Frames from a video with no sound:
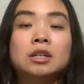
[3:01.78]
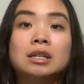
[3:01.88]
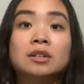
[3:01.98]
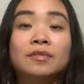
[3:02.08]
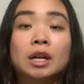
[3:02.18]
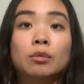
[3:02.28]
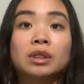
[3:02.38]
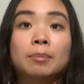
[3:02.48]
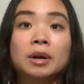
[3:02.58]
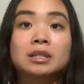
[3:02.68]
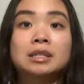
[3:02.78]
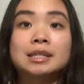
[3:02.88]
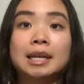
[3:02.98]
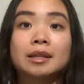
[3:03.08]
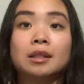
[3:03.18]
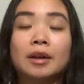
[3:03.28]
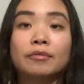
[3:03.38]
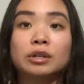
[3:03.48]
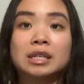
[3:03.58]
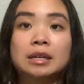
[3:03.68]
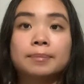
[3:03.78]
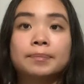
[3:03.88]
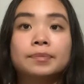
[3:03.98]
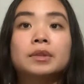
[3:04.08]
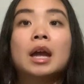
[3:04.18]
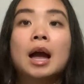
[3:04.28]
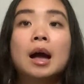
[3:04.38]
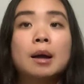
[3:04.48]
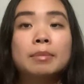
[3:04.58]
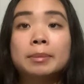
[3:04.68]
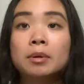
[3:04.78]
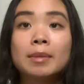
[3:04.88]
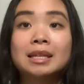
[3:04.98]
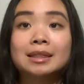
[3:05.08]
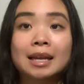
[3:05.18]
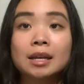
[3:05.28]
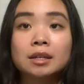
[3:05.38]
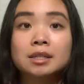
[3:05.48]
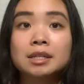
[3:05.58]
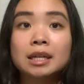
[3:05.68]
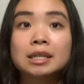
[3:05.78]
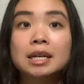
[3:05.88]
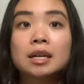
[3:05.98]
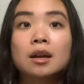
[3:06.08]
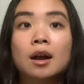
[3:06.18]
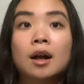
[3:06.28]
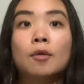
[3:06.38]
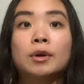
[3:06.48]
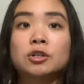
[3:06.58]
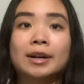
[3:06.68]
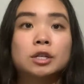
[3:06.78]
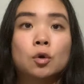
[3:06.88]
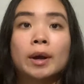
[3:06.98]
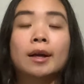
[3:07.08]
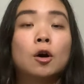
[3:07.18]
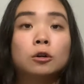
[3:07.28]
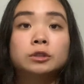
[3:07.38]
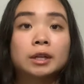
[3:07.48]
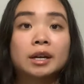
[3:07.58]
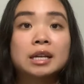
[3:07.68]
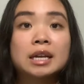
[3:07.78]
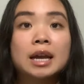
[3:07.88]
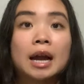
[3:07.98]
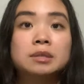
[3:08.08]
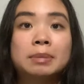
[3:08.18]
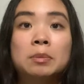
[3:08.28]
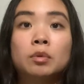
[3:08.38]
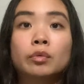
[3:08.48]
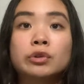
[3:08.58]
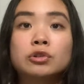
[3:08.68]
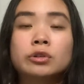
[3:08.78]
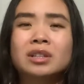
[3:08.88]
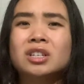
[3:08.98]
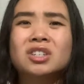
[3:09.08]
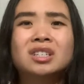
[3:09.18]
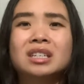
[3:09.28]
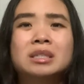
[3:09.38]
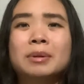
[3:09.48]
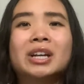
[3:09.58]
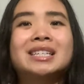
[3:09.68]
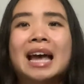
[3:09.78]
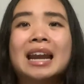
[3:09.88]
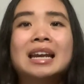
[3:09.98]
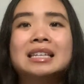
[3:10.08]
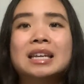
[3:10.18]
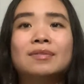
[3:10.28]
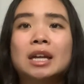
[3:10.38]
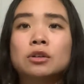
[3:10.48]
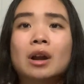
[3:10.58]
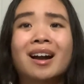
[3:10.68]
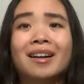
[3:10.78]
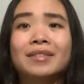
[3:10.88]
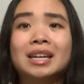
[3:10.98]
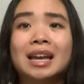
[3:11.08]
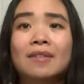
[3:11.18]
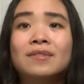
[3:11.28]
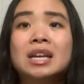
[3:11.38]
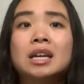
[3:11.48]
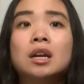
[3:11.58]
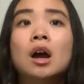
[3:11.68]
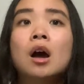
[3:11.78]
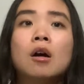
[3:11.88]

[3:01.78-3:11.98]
to interfere with a person's daily life routine. People may think it's addicting when trying to quit cold turkey, as people will usually just experience headaches if they do not have any caffeine,